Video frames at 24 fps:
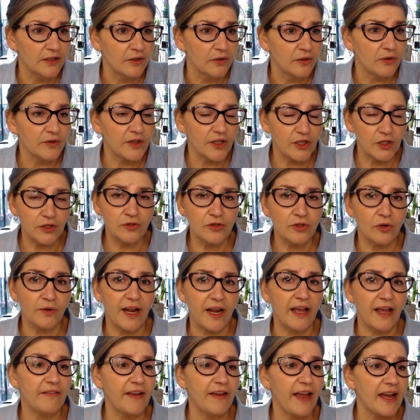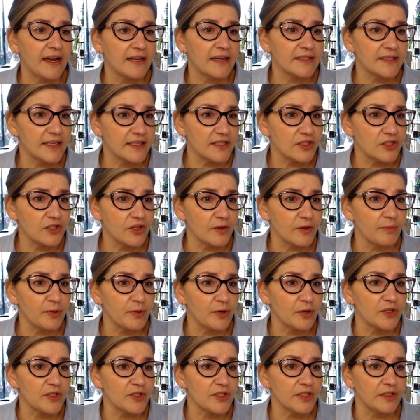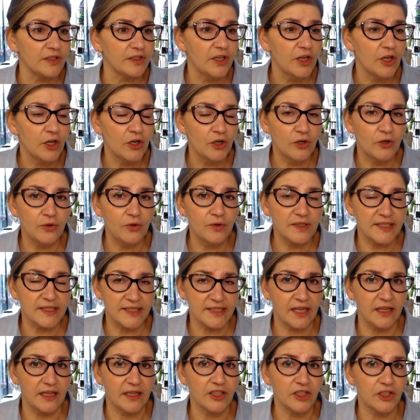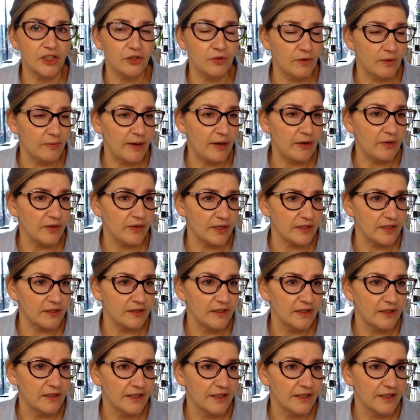or that you don't have access to the person who is telling you about it.